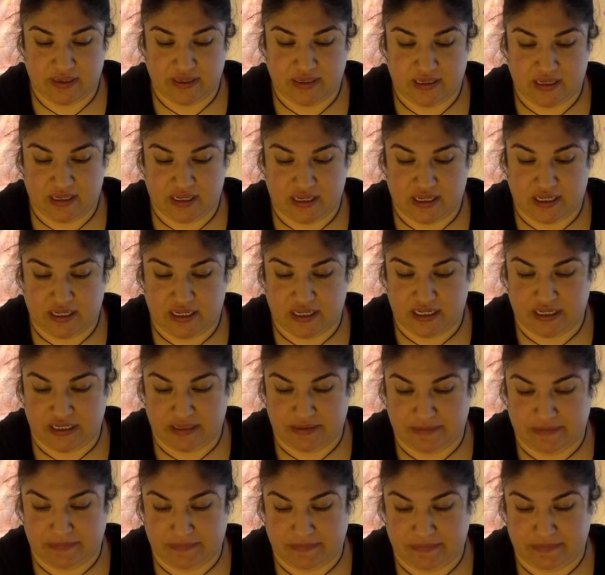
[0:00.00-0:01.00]

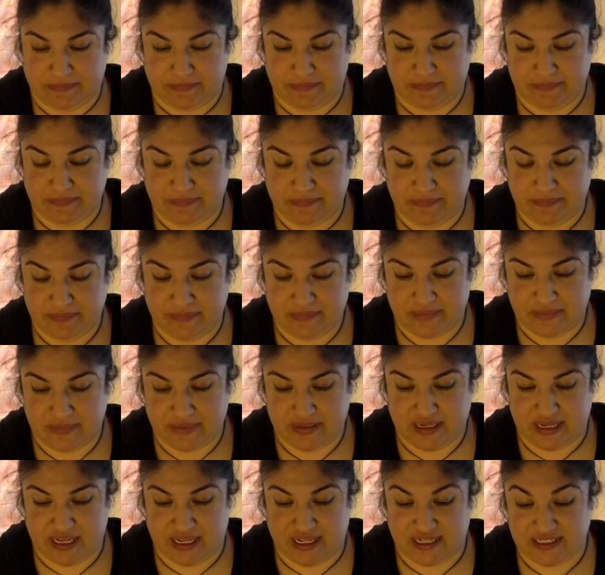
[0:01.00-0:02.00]
um,
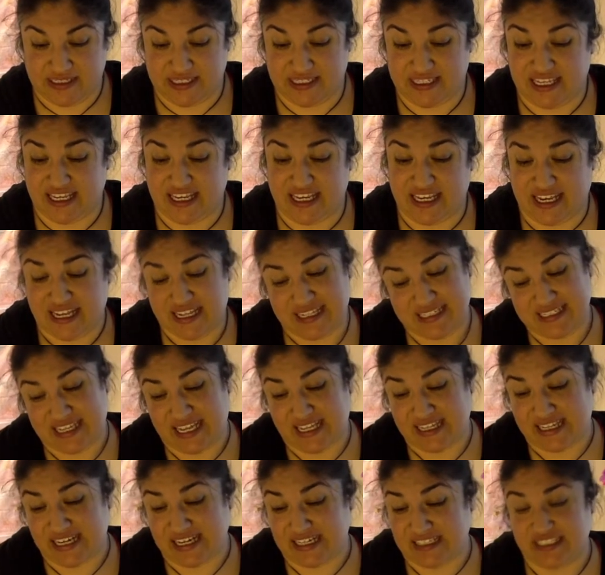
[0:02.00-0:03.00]
and seeing and
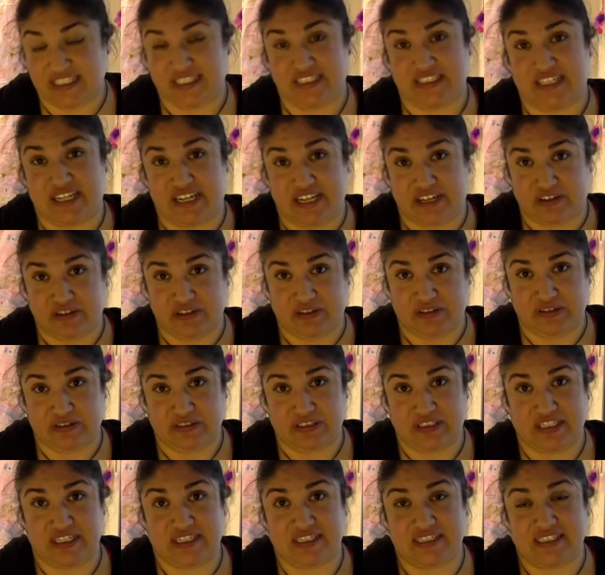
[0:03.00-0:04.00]
Sandra Cisneros
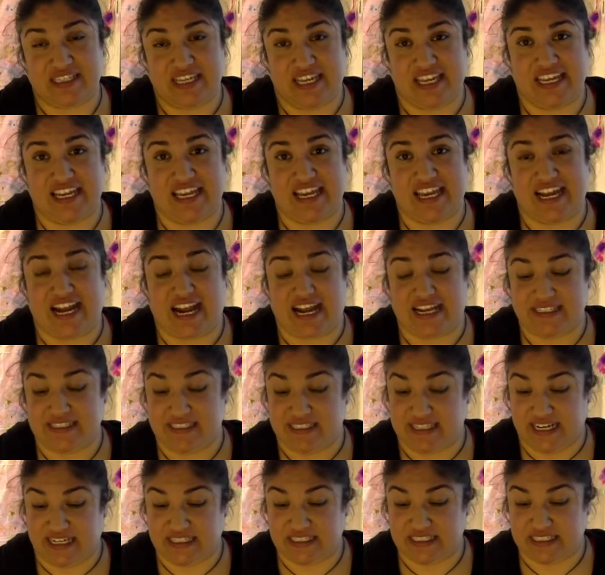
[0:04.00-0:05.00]
seeing it as
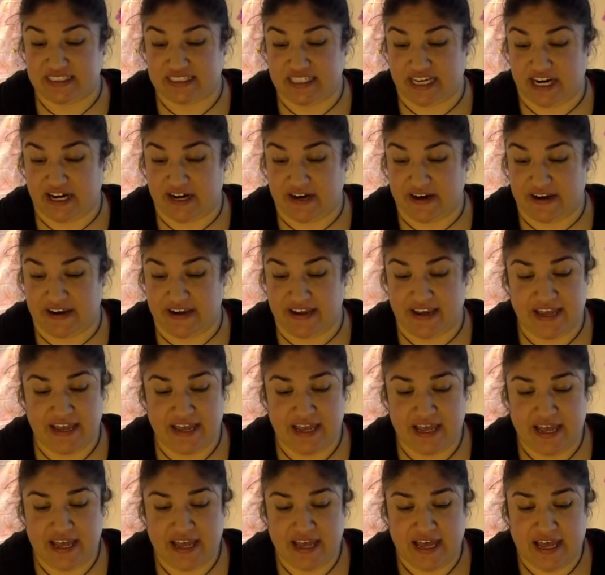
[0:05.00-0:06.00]
necessary.
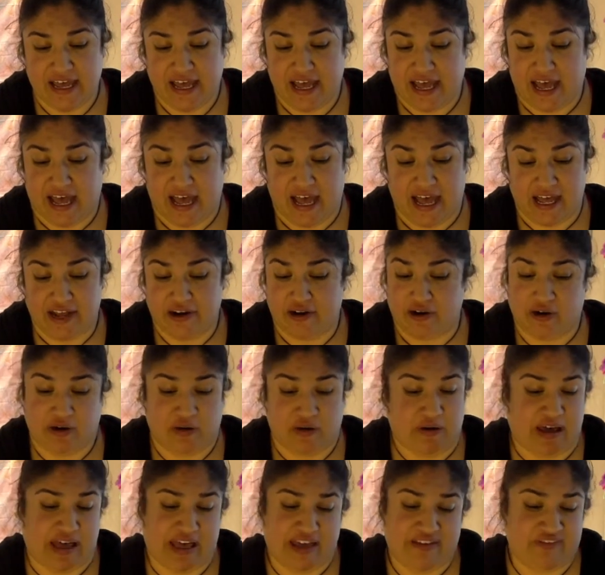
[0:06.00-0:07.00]
I don't know
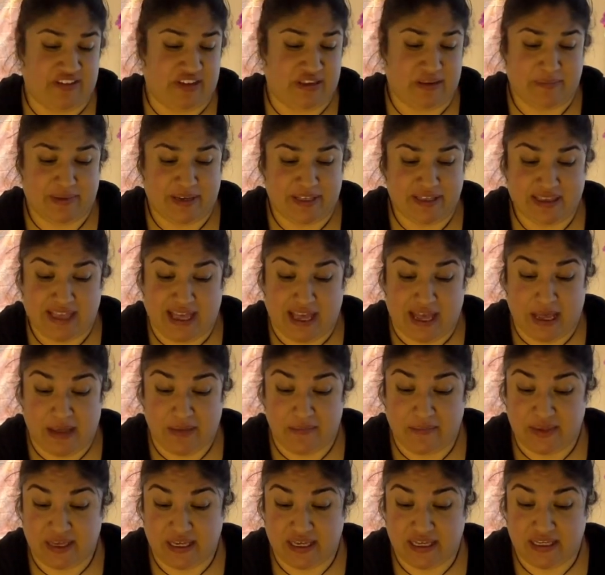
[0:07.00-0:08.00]
how I feel about that
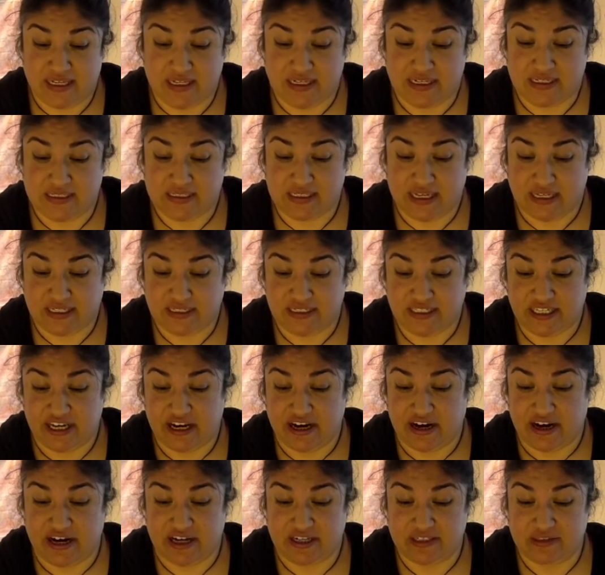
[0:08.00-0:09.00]
because I see her
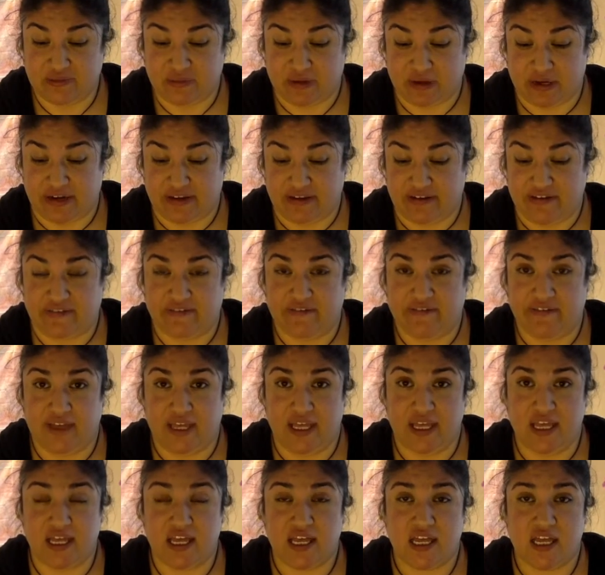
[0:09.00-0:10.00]
as one of
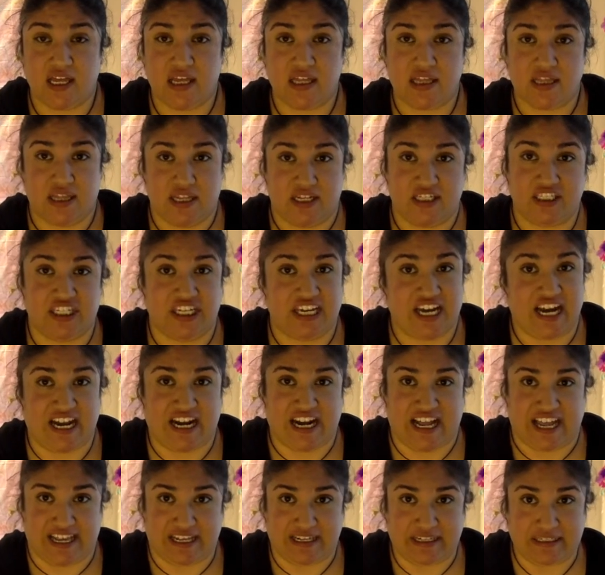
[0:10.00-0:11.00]
the
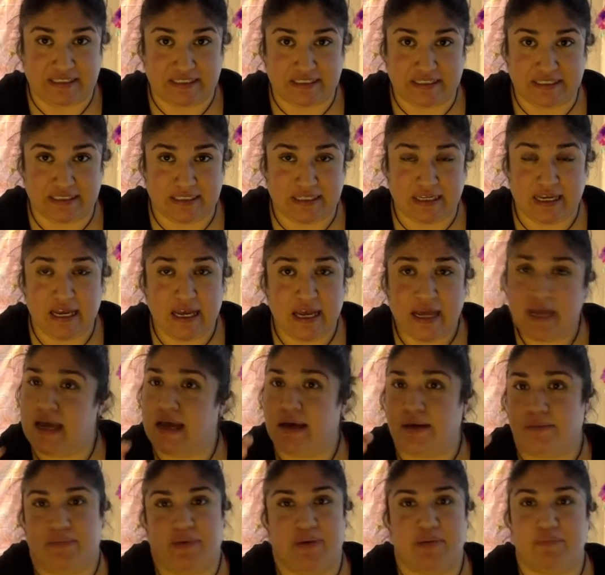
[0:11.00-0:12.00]
Chicanx
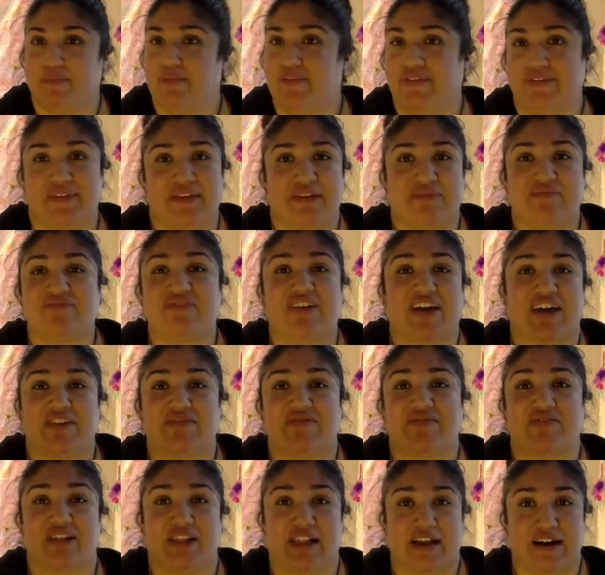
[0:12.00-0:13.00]
people that fight
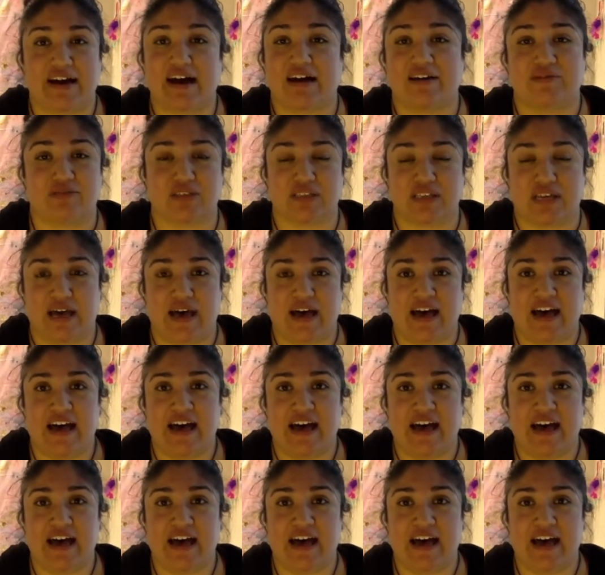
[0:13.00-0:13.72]
for La Causa